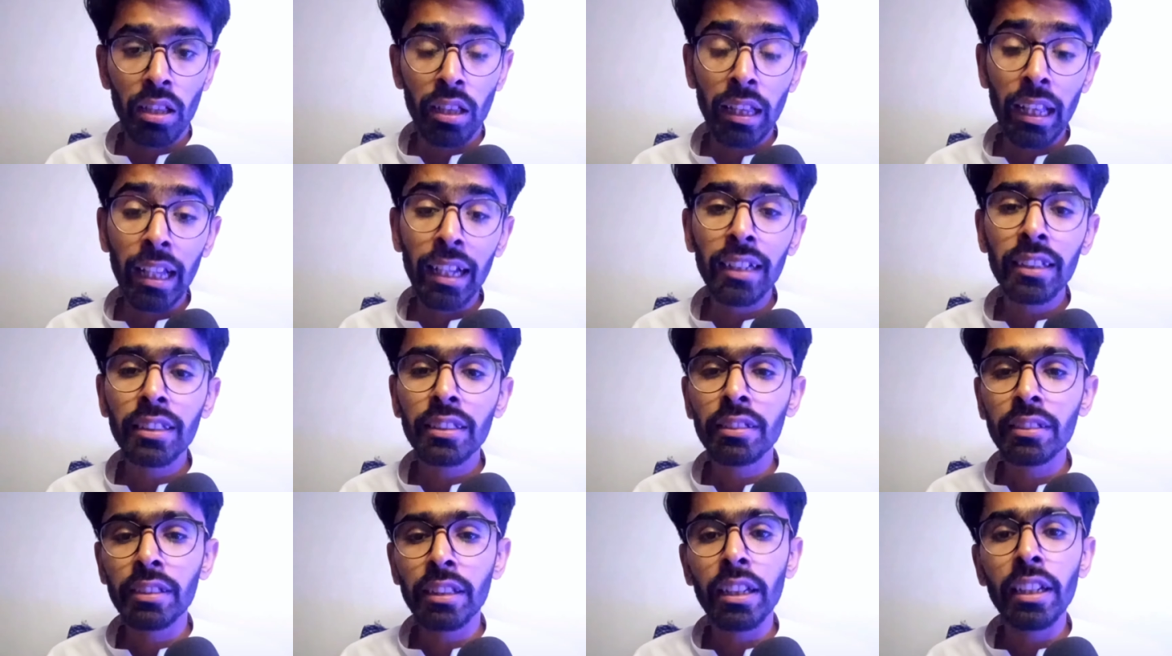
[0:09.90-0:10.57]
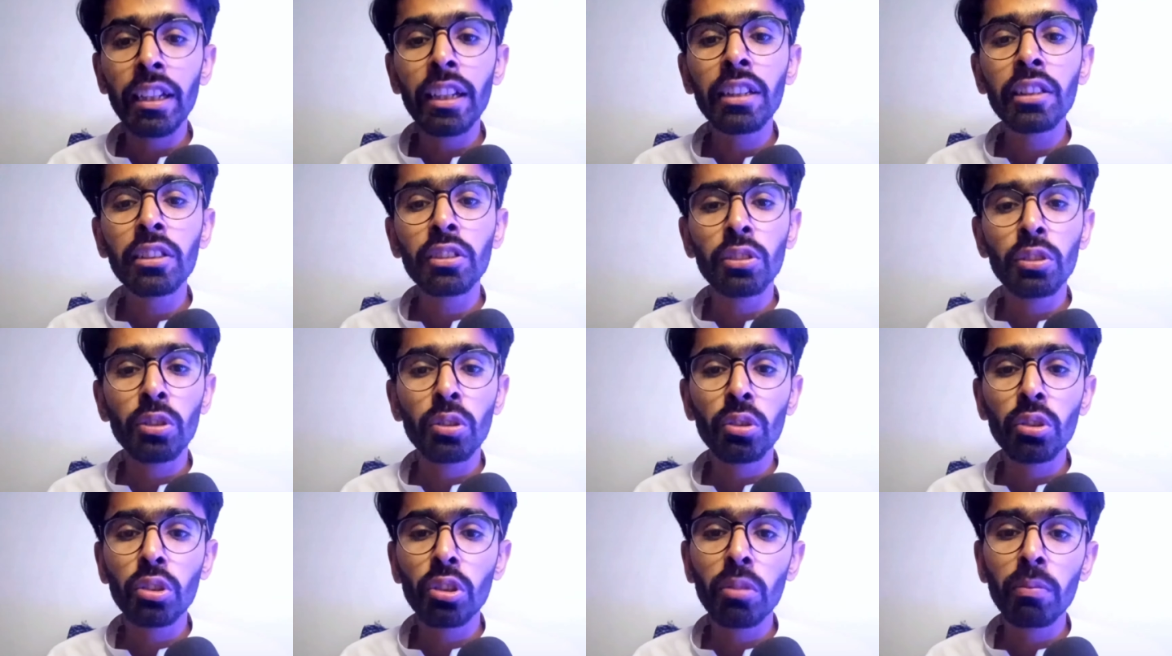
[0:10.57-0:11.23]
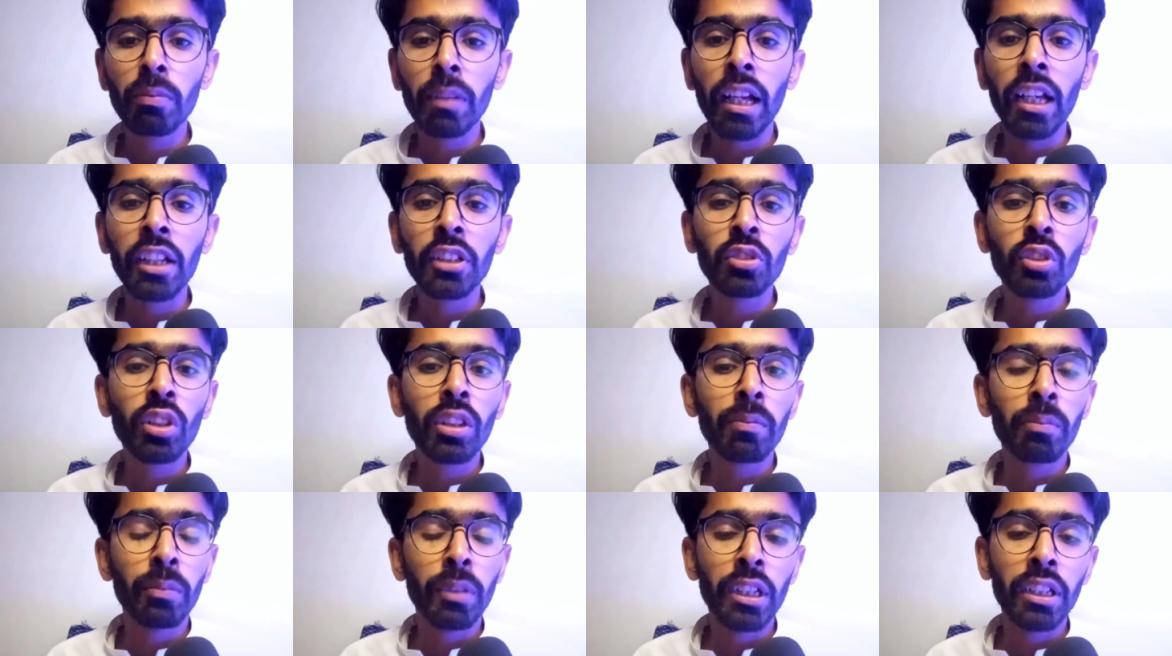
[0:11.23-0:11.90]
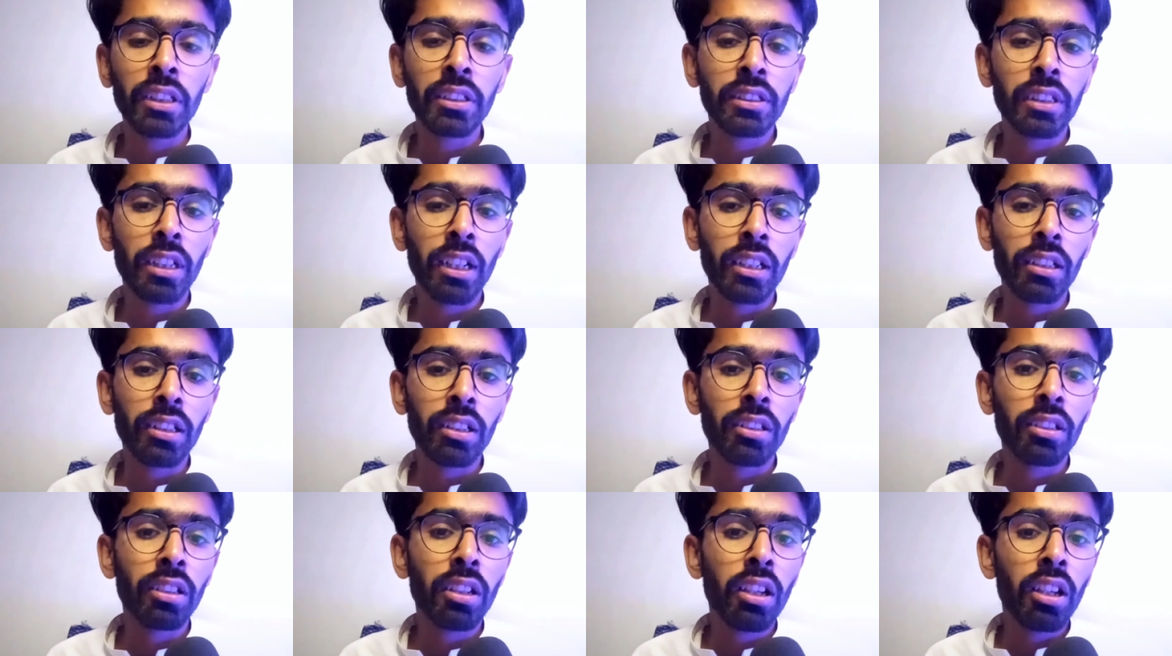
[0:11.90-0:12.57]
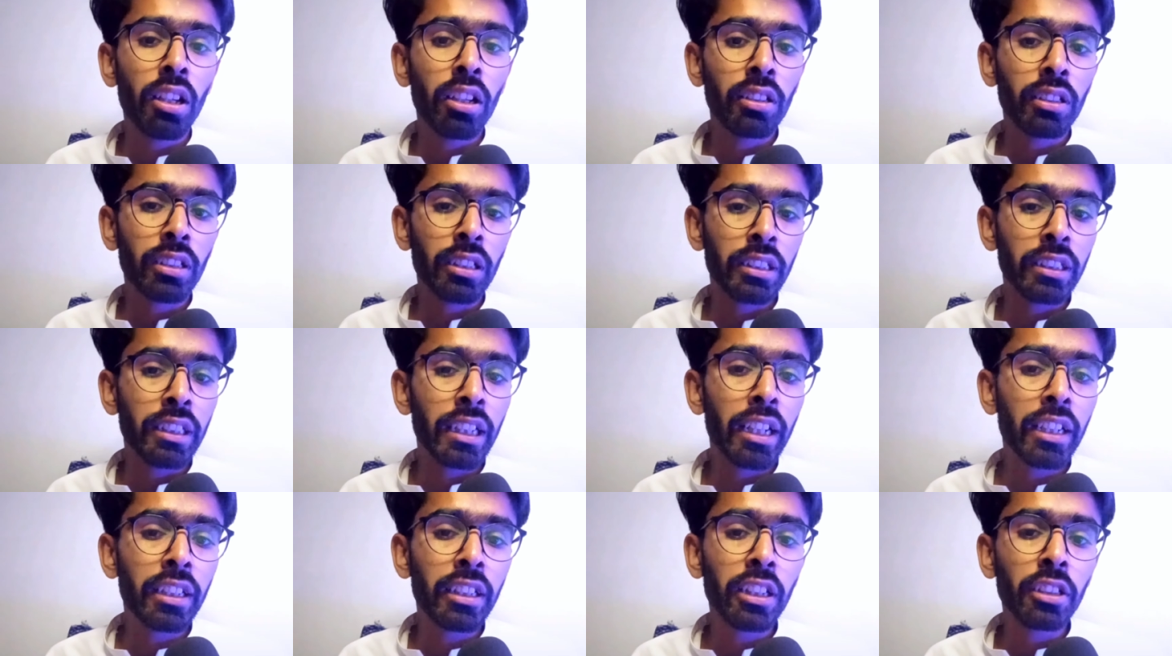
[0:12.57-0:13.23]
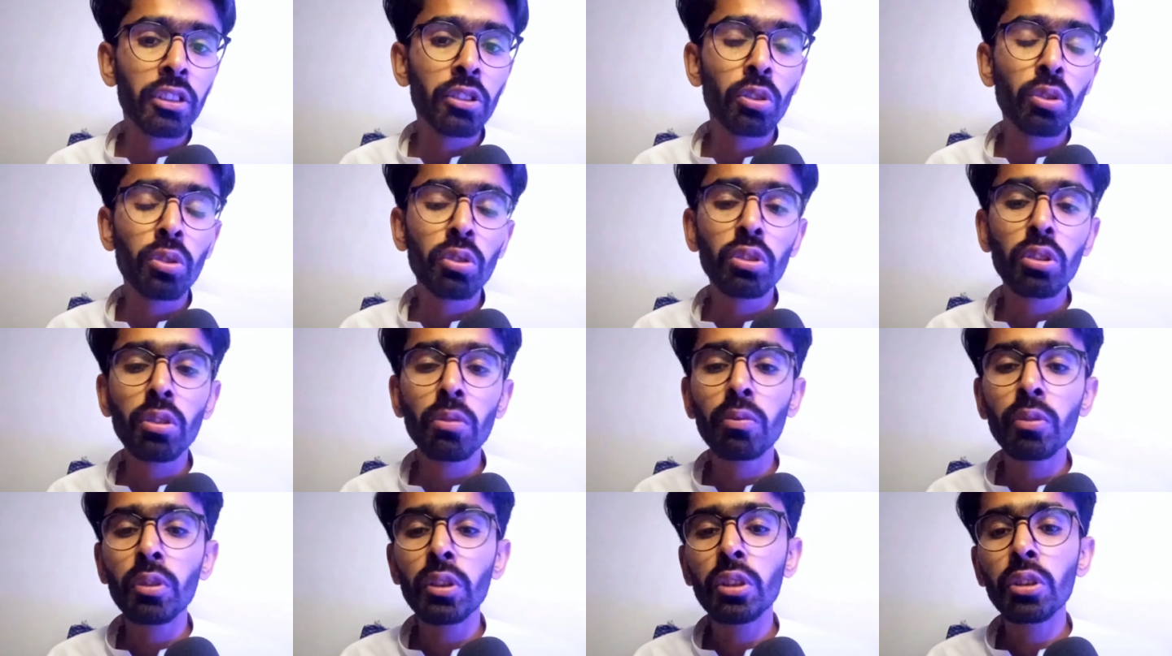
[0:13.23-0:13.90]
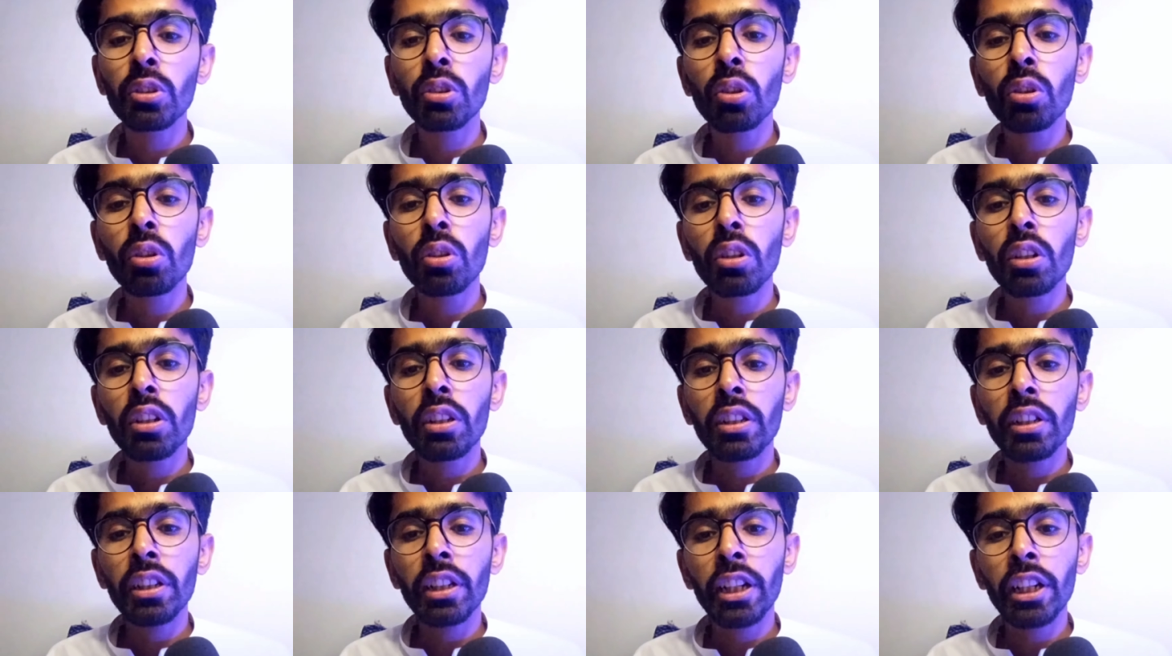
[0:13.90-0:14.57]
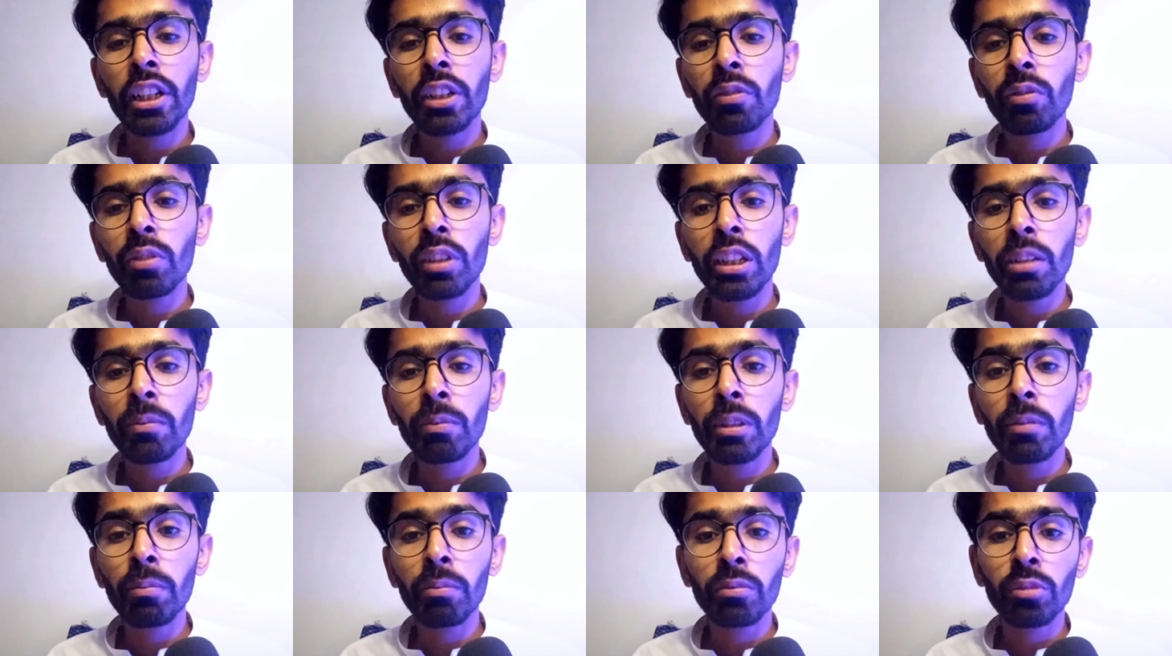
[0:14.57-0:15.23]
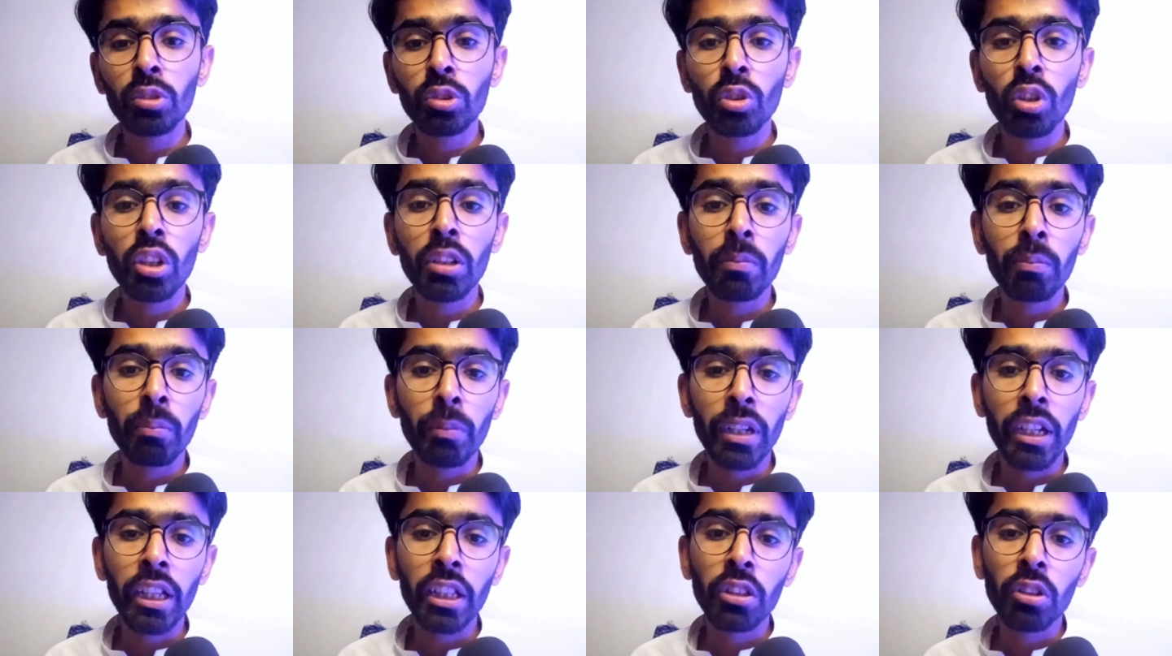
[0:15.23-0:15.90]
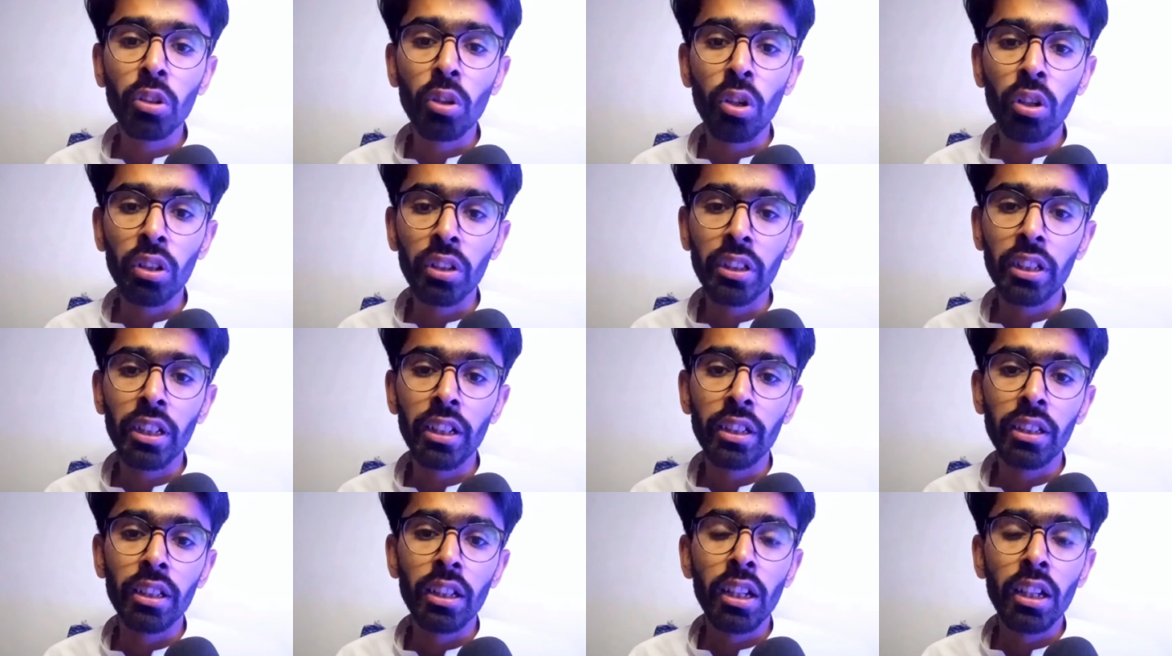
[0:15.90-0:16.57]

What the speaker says: Let's take YouTube as your main channel. Create a YouTube video. It will be your main content.